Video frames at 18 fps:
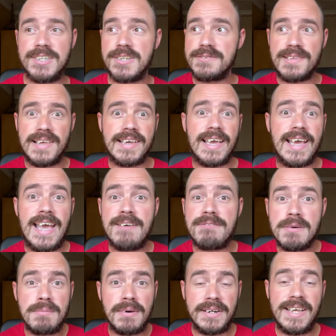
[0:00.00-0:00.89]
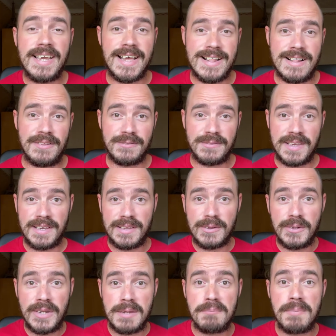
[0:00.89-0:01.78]
Just like everybody else,
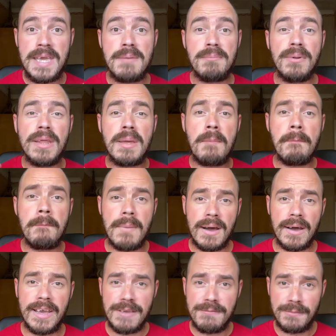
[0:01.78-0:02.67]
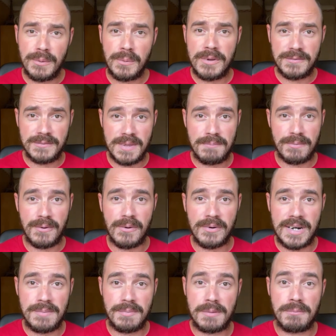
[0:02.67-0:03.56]
including people in my fluency
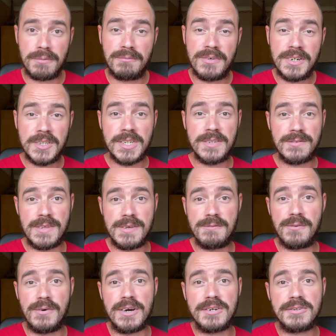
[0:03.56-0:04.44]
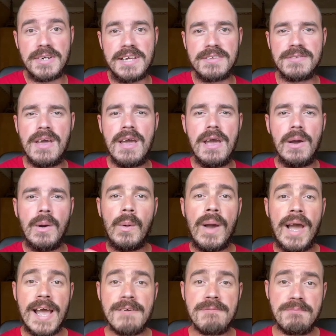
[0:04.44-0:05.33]
program, the Proficiency Fortress,
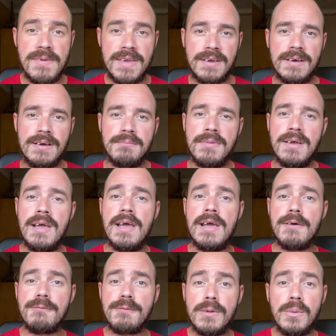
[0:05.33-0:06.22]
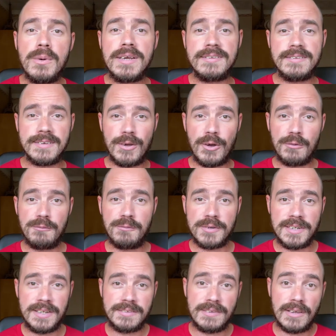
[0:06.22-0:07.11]
who have become fluent,
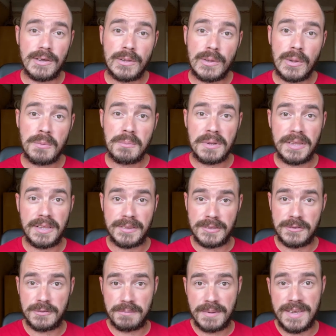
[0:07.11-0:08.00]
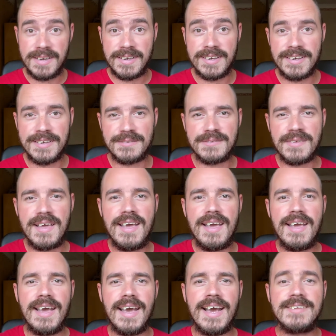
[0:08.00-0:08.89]
confident global English speakers,
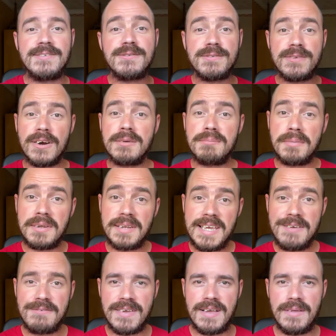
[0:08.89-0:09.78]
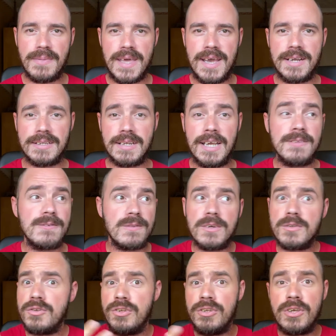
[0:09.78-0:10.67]
and start believing that it's
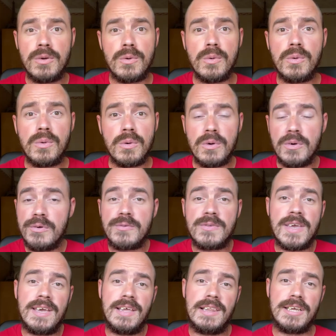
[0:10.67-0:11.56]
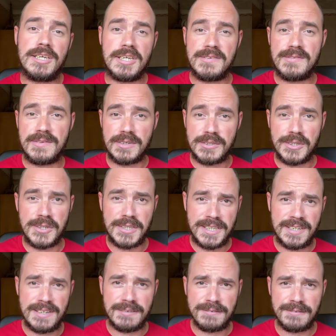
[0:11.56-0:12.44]
not you whose English is not
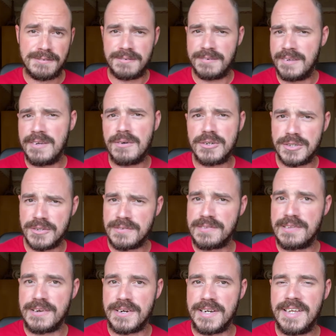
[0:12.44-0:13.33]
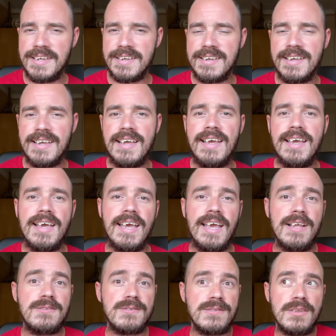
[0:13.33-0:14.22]
good enough, you're just learning.
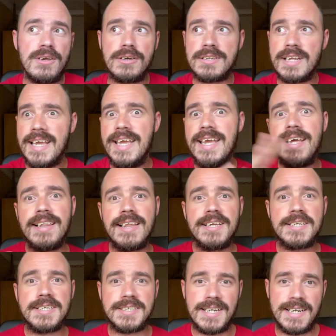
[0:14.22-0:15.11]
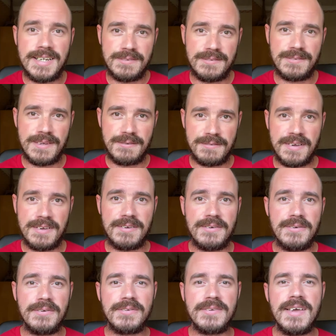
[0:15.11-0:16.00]
It's not English that is
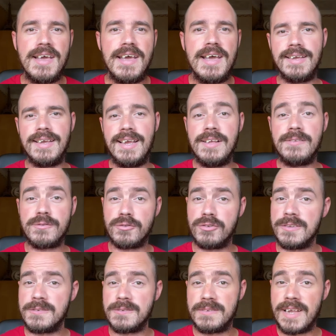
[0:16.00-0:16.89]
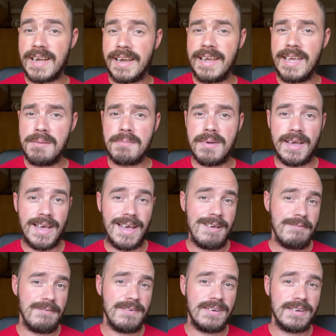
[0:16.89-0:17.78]
difficult, it's just time,
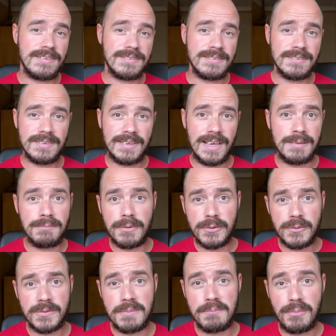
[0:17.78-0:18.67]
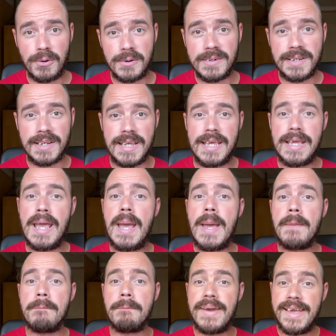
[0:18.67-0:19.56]
effort, and most importantly,
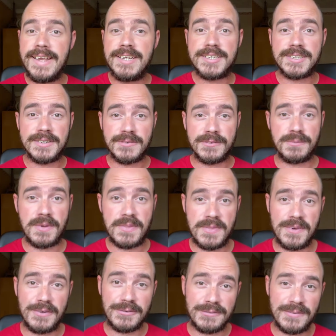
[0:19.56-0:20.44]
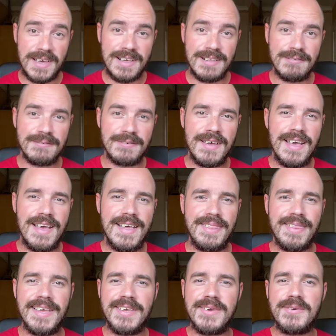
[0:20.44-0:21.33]
patience with yourself
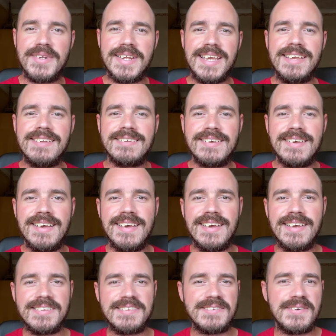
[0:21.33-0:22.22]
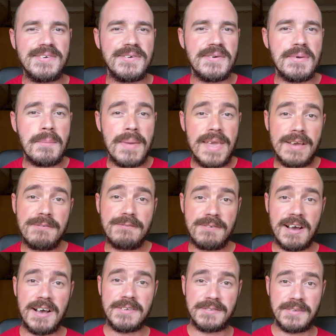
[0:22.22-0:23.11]
that you need to make
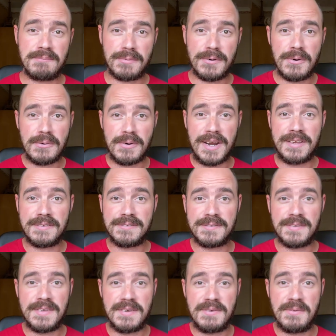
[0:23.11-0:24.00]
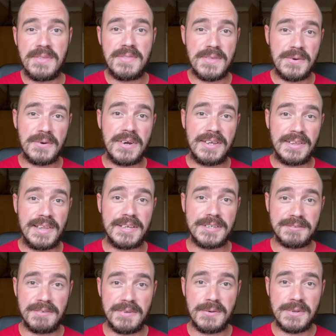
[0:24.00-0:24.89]
faster progress with your
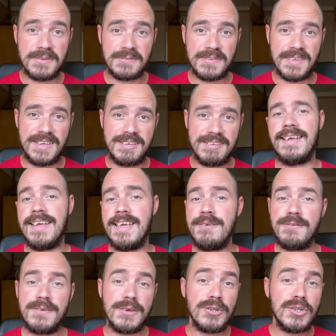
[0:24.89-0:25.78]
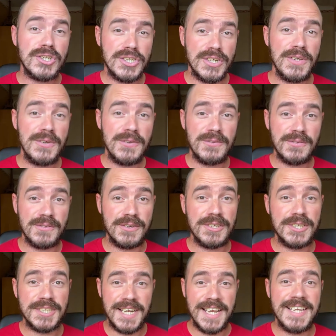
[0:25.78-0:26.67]
English fluency. If you choose
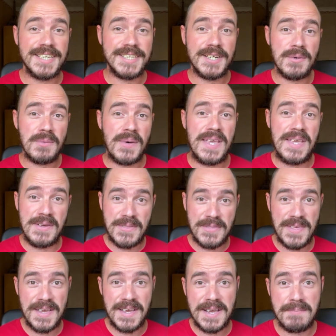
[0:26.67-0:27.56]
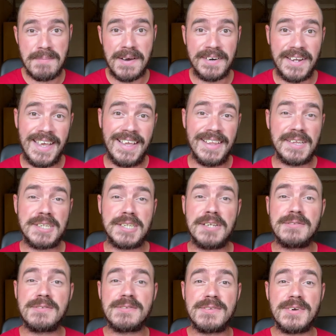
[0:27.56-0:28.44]
to change the way you think about
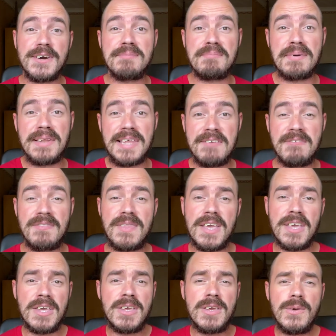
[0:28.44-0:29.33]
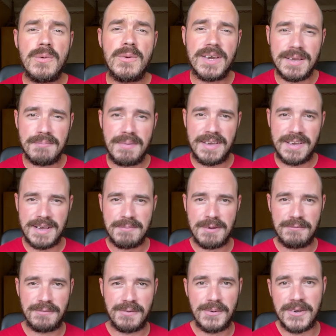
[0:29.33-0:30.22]
English and start believing that you can
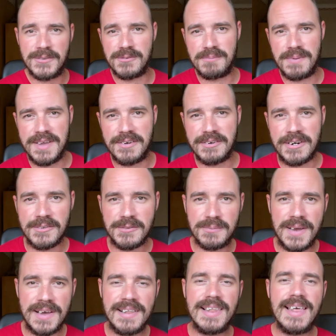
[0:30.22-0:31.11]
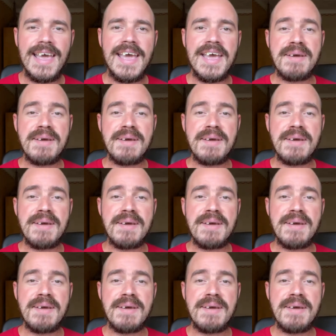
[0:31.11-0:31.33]
become a fluent speaker as well,